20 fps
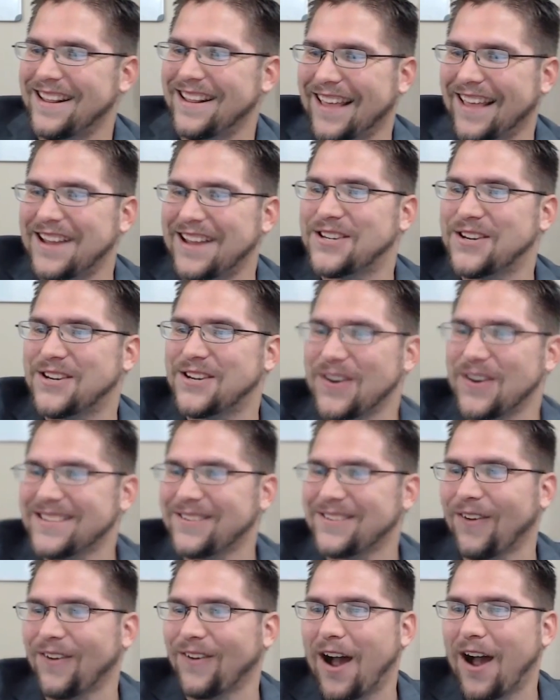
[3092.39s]
Thanks,
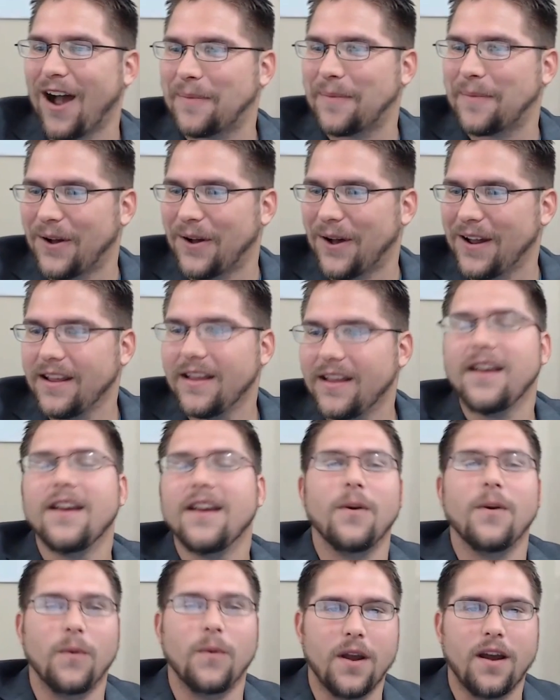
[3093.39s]
Chris, for hopping on.
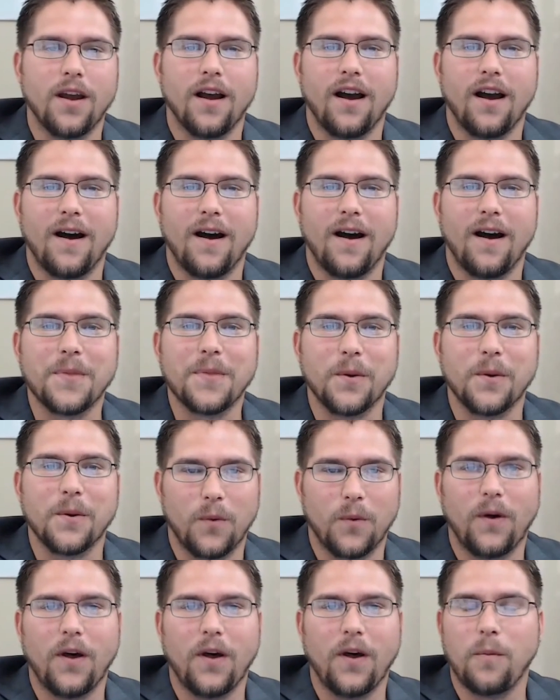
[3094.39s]

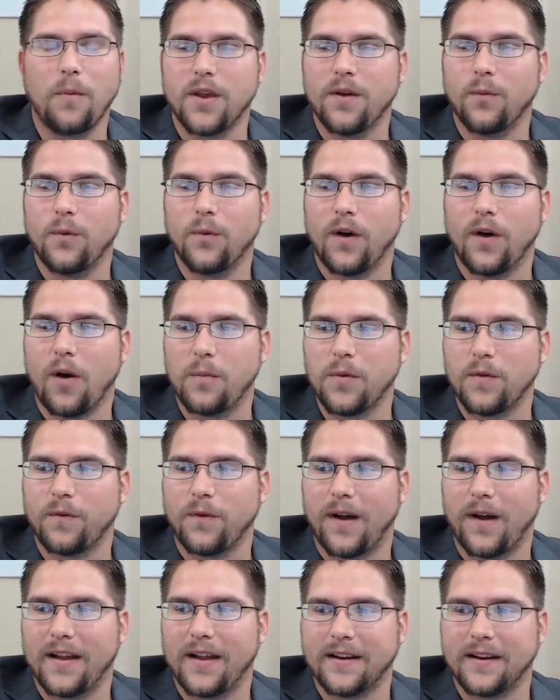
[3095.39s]
We'll help you. We'll help you
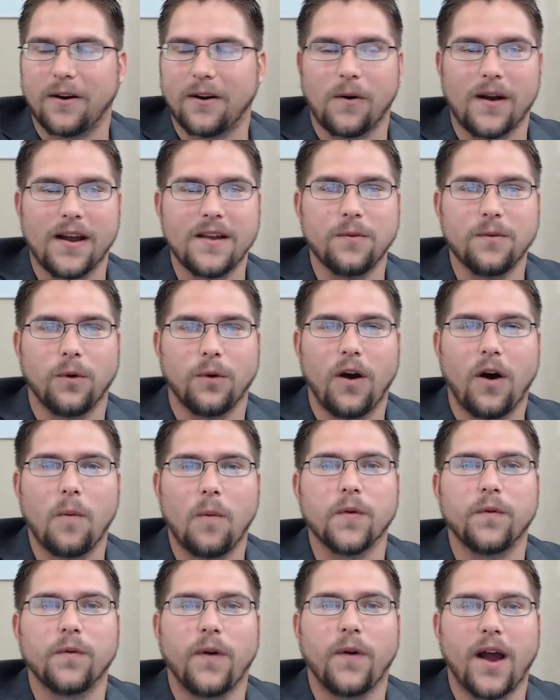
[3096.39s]
find it. All right. We'll
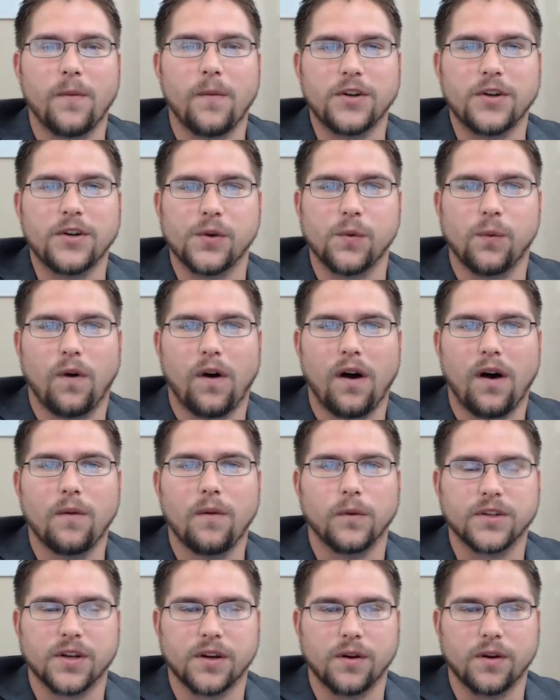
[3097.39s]
help you find what you
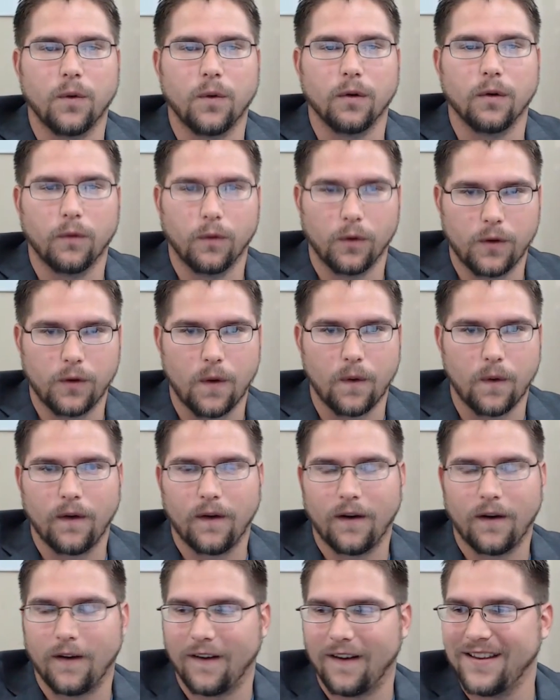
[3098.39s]
want, what's going to work for you.
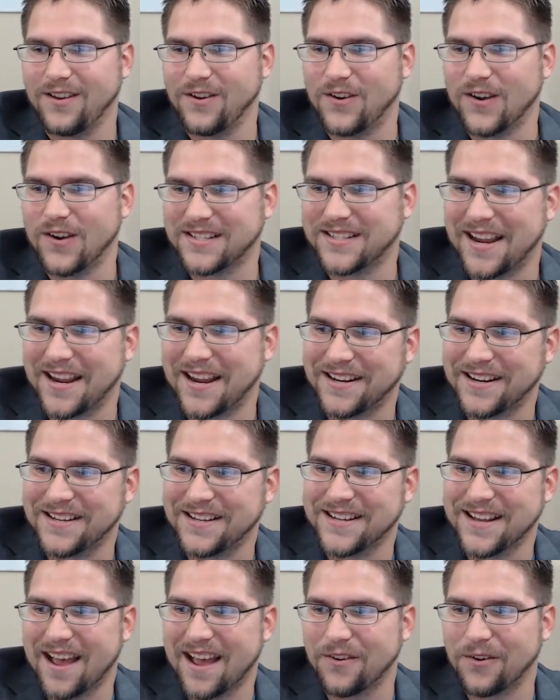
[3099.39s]
All right. You guys take it
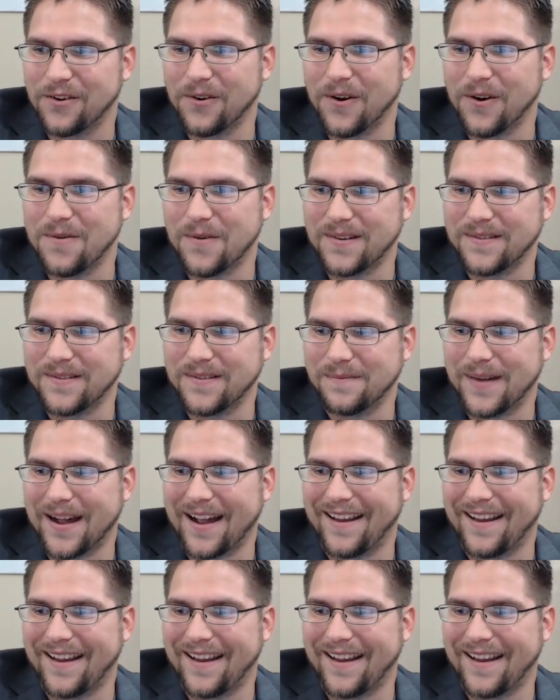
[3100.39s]
easy. Have a great one. Bye.